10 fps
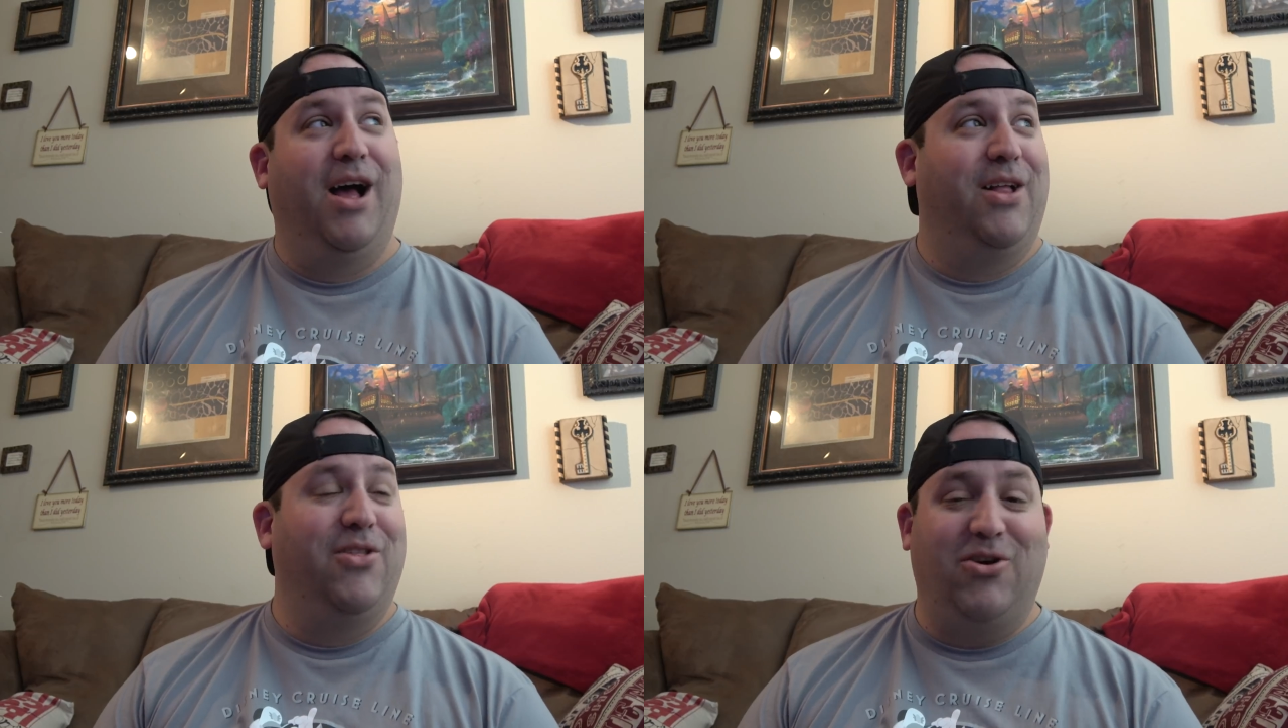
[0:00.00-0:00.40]

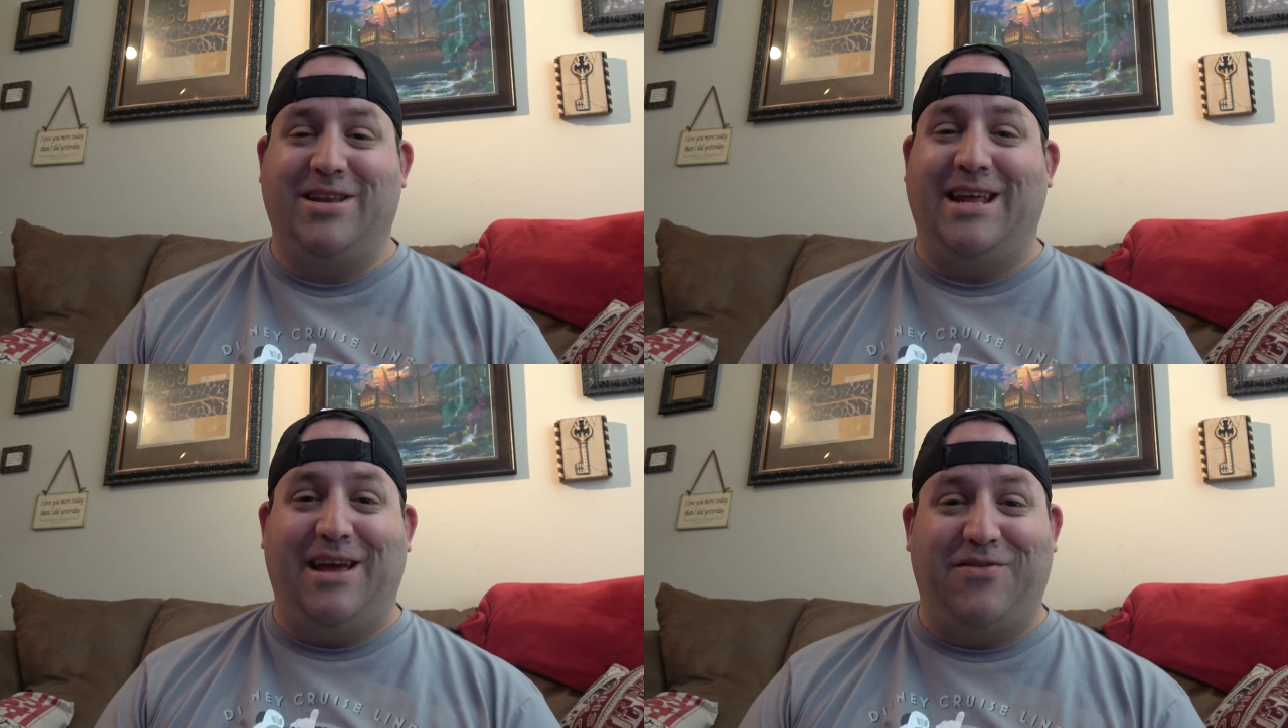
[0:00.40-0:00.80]

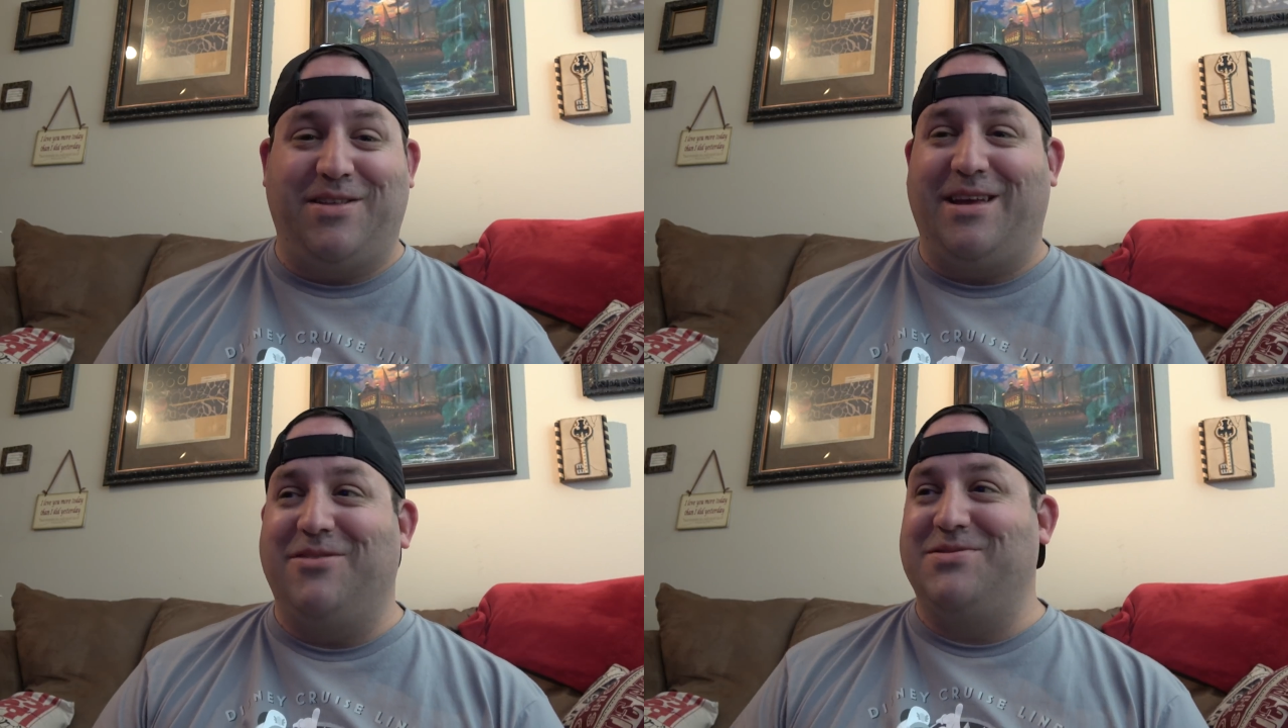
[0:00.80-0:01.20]
looking at
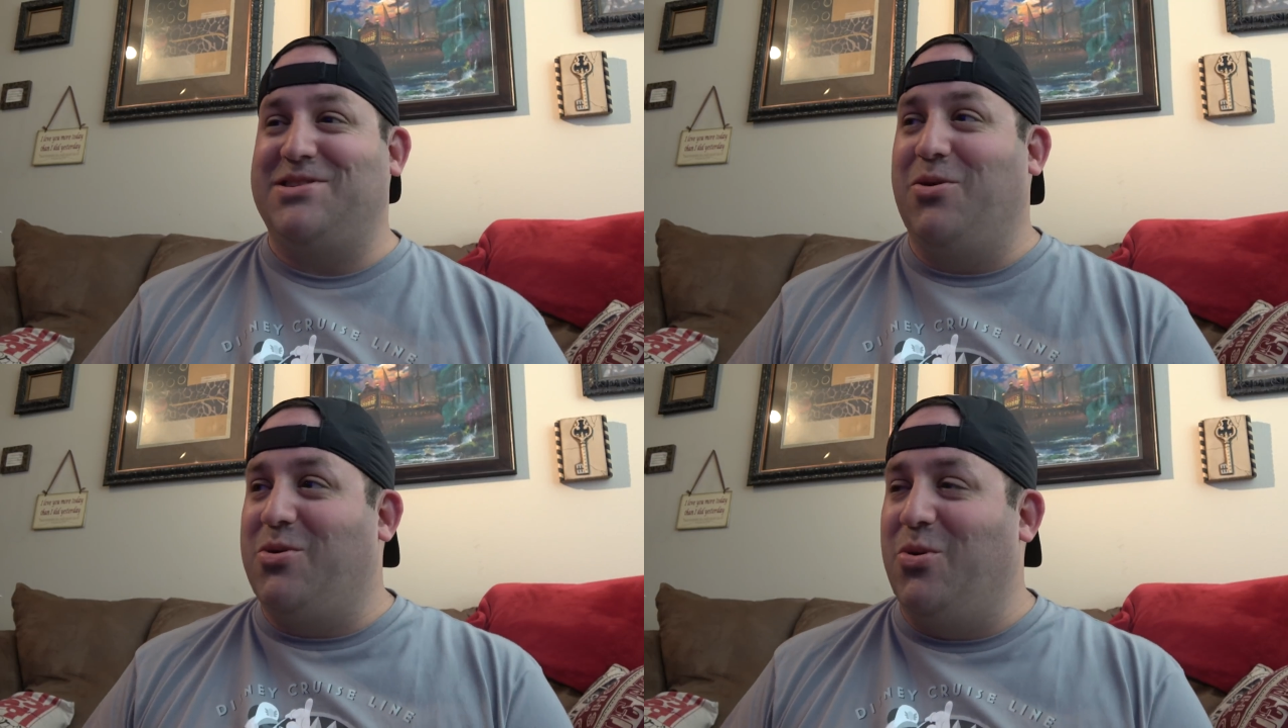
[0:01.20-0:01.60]
everything. It was
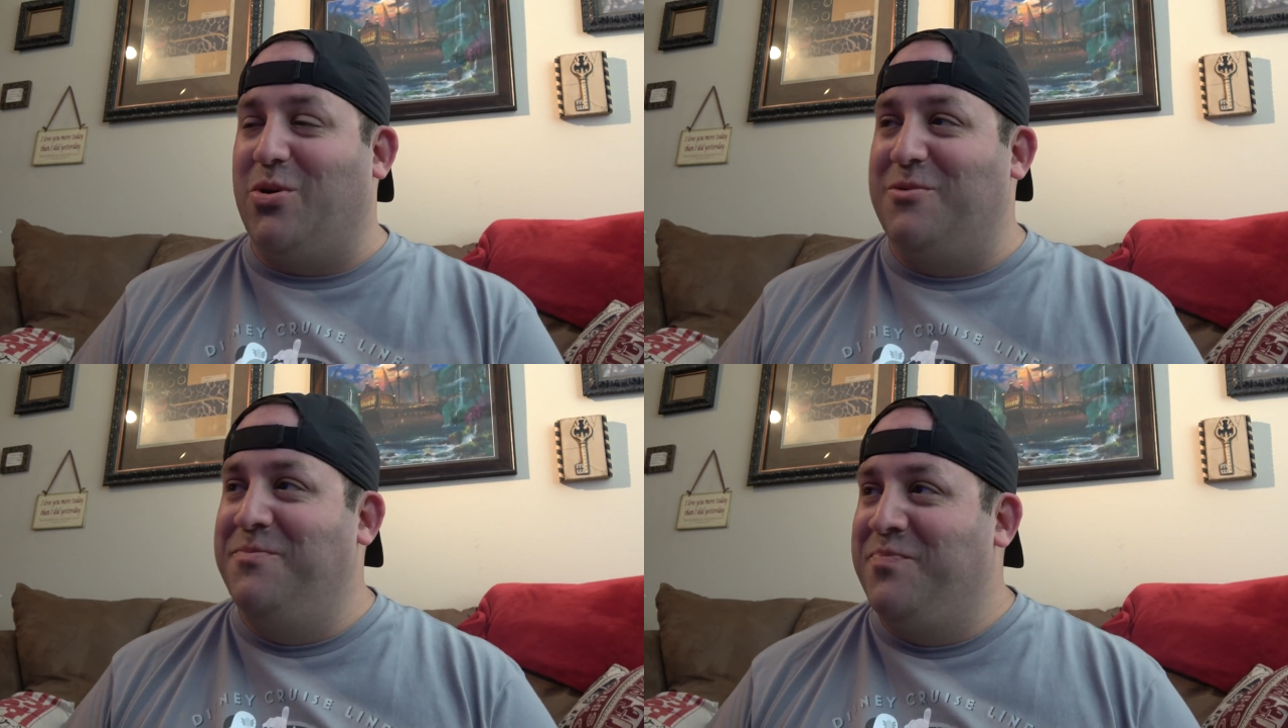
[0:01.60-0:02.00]
so
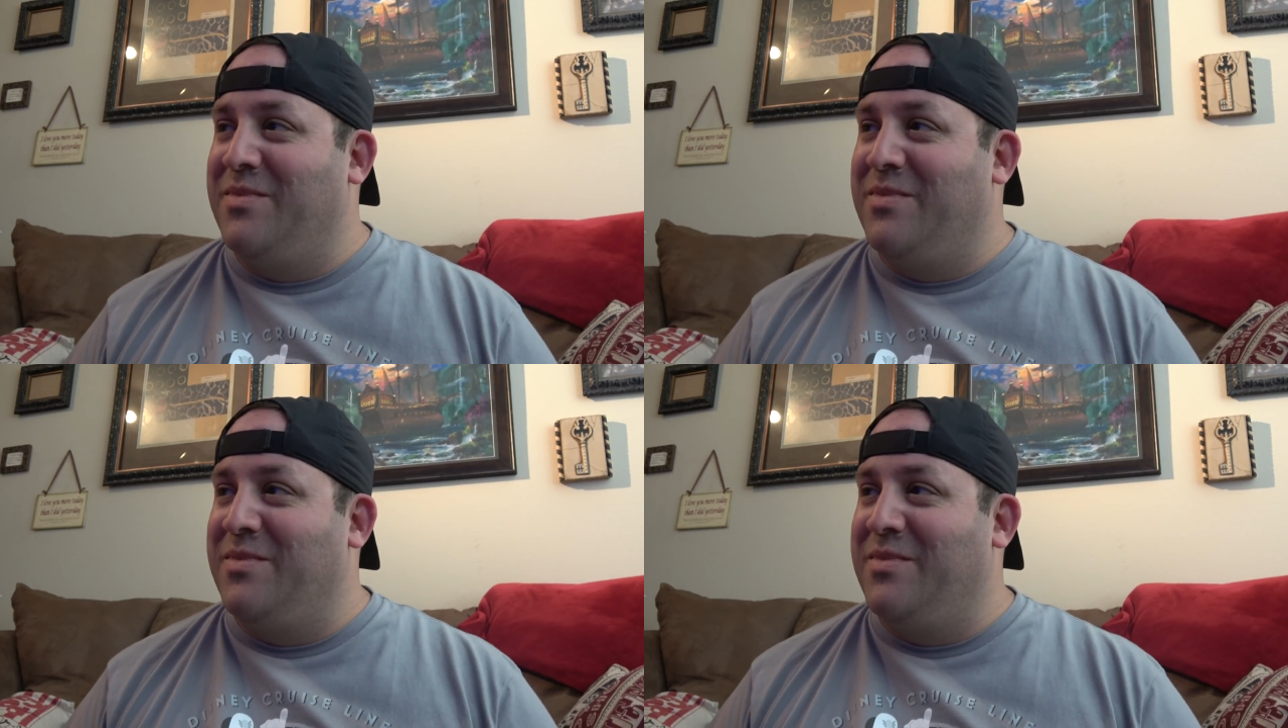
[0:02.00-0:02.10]
cool.